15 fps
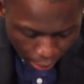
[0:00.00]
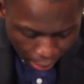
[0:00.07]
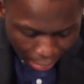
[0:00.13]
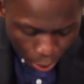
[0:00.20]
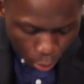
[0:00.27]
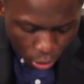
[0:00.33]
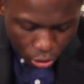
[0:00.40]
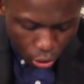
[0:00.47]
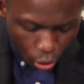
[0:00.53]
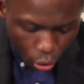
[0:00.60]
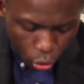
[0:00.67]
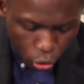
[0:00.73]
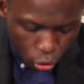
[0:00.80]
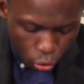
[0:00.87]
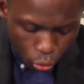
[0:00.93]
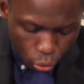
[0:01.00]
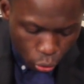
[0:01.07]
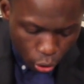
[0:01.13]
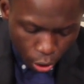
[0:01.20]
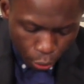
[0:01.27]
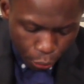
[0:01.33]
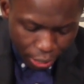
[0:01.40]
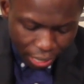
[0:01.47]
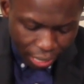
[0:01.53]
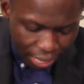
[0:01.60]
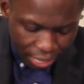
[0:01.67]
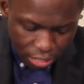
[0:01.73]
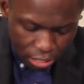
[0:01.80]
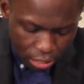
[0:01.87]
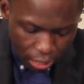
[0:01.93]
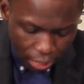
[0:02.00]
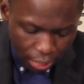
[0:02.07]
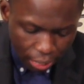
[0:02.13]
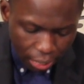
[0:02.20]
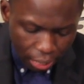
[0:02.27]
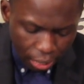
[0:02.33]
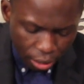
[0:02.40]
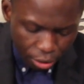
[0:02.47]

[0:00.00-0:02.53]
I want us to realize uh,